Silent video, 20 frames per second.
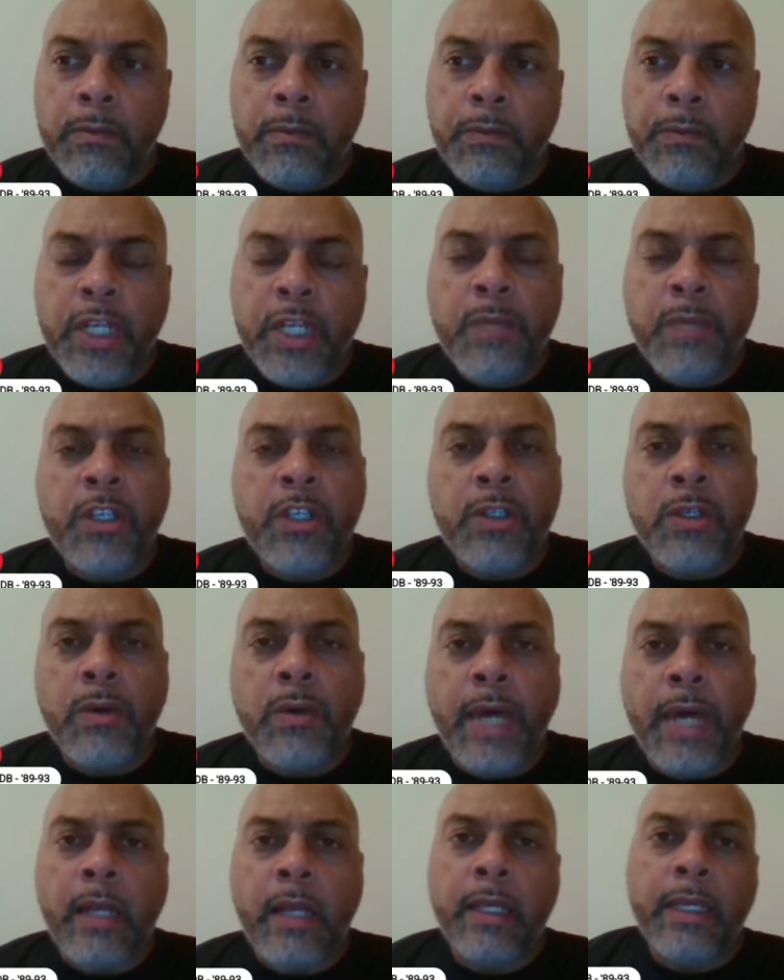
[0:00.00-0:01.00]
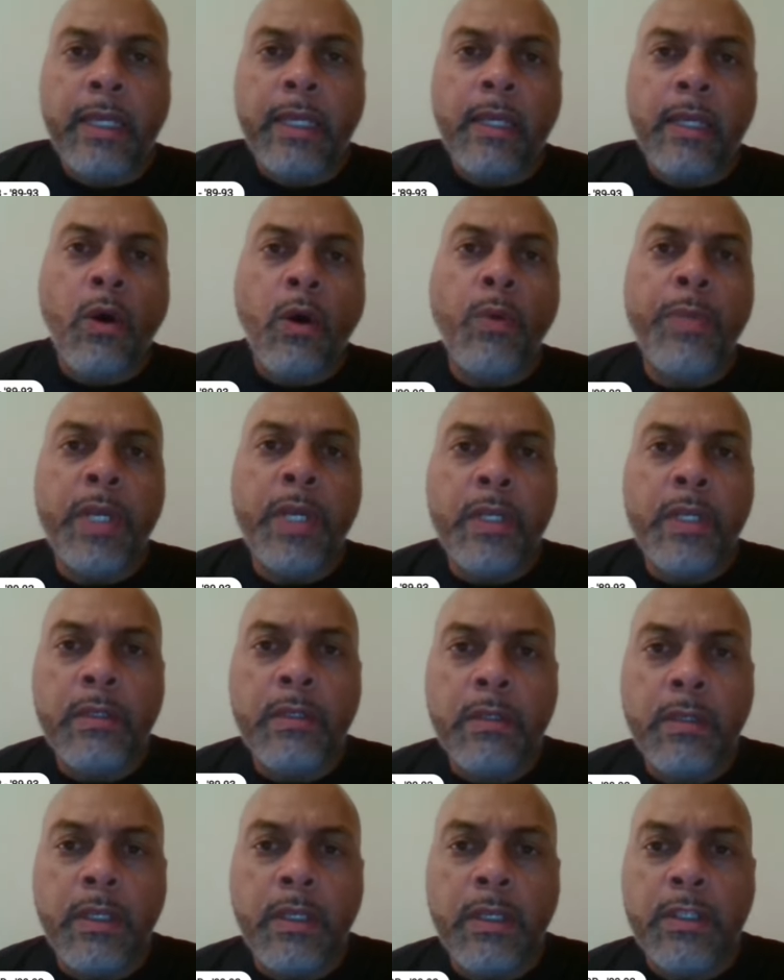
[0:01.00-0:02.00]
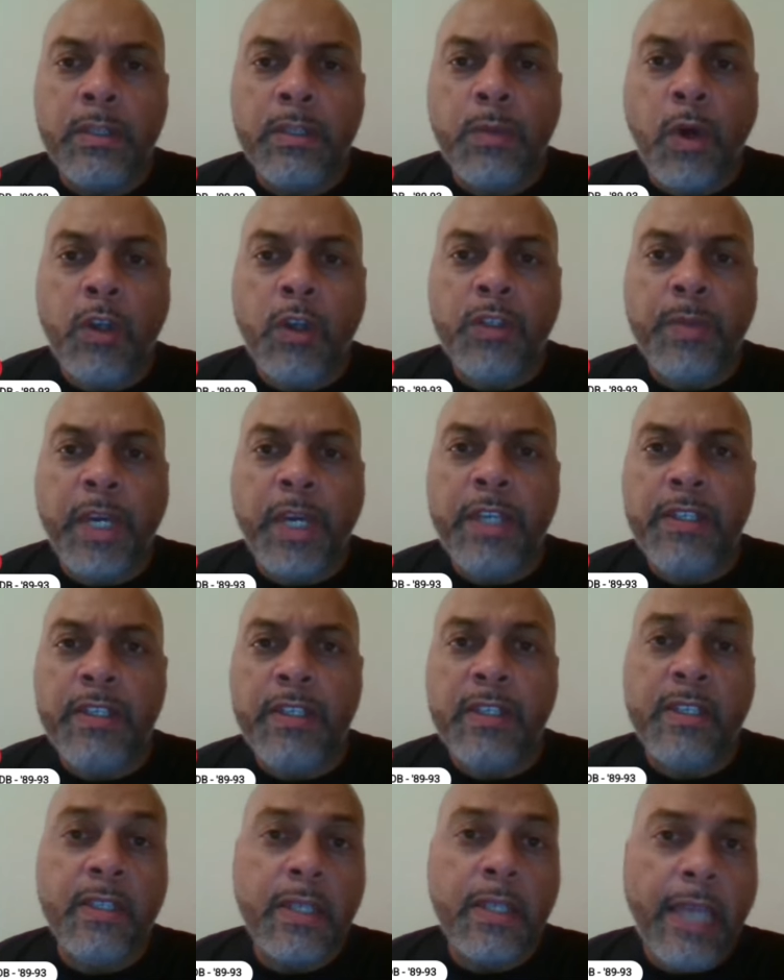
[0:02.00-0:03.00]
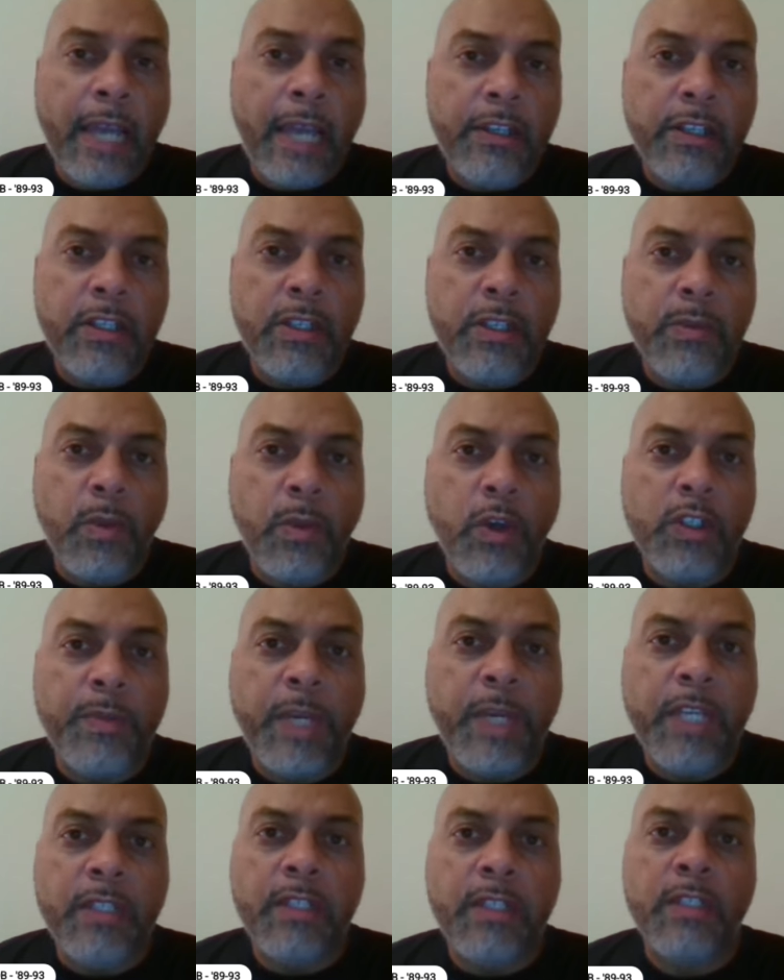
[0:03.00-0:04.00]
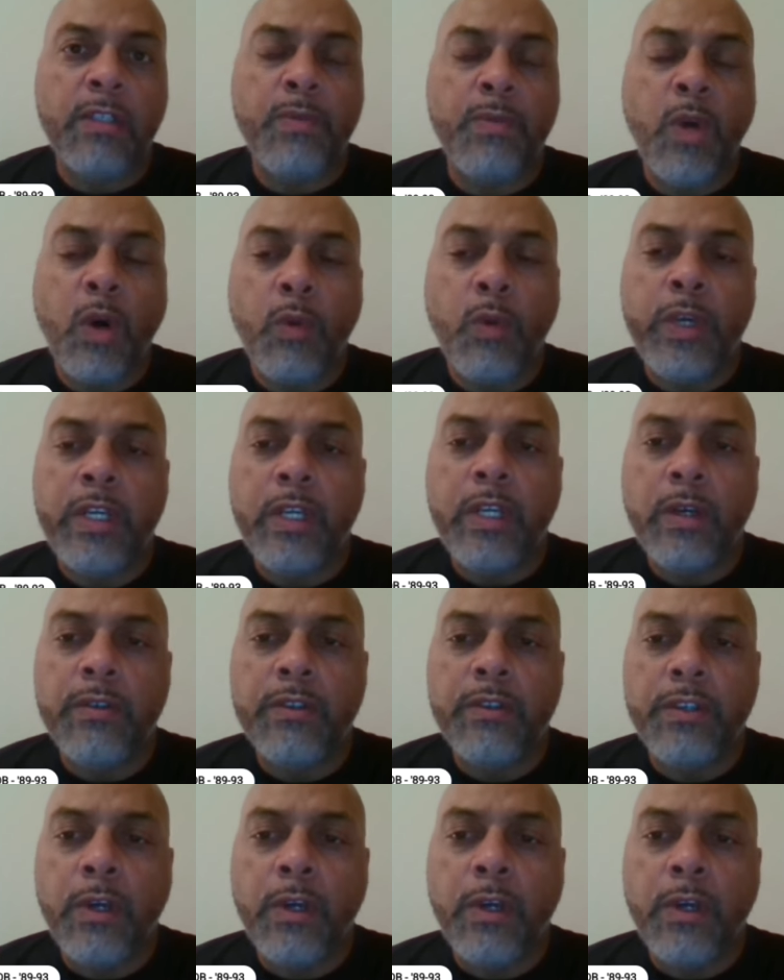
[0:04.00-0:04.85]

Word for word: pretty much know how to get open in small spaces, catching small spaces in small windows.